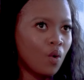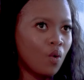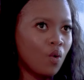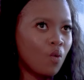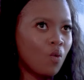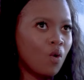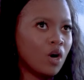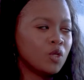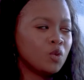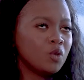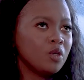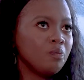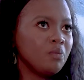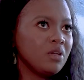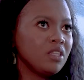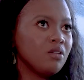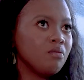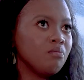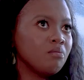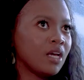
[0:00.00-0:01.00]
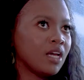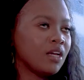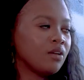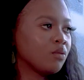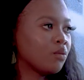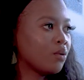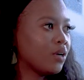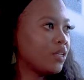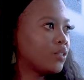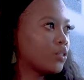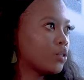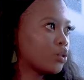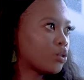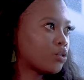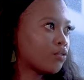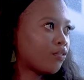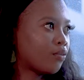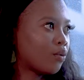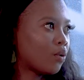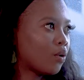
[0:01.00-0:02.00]
What would be the main
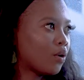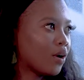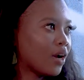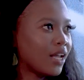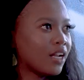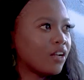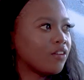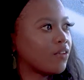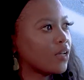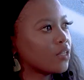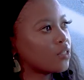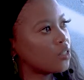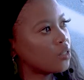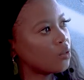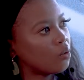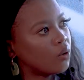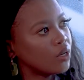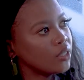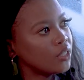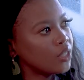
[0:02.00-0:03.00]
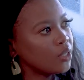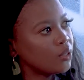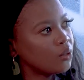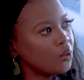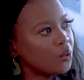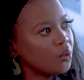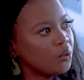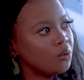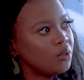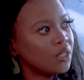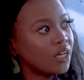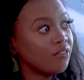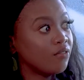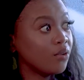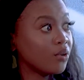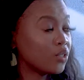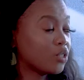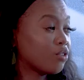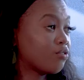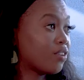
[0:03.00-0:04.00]
reasons for an investor wanting to
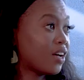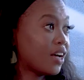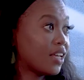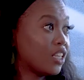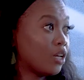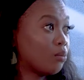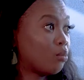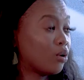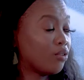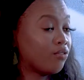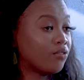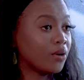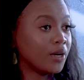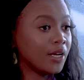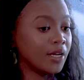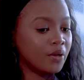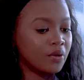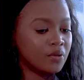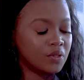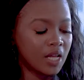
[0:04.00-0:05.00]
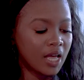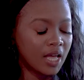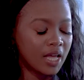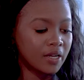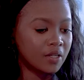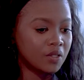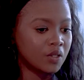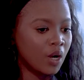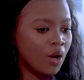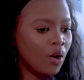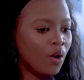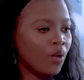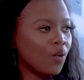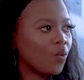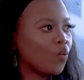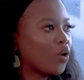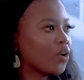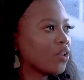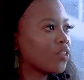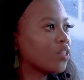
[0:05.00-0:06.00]
diversify their portfolios, and
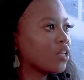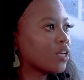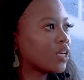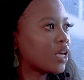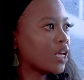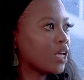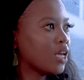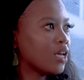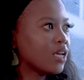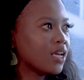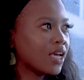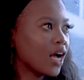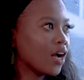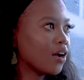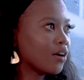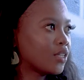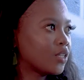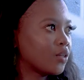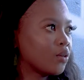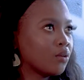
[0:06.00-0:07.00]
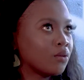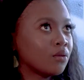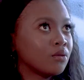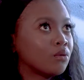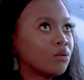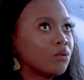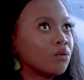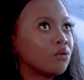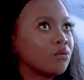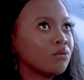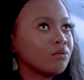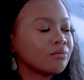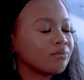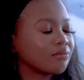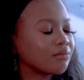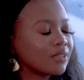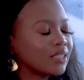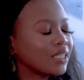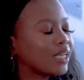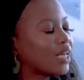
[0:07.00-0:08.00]
what are the key character or
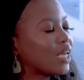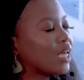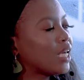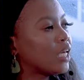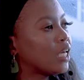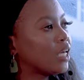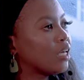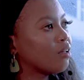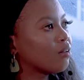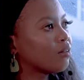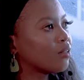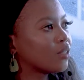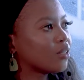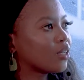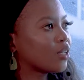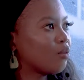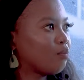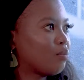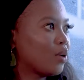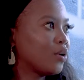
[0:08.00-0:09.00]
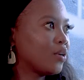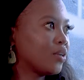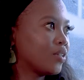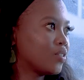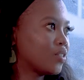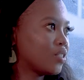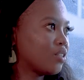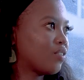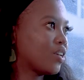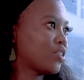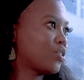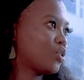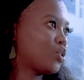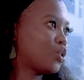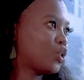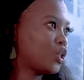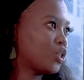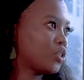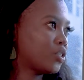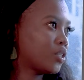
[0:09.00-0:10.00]
key components
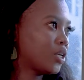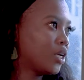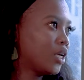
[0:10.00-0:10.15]
investors should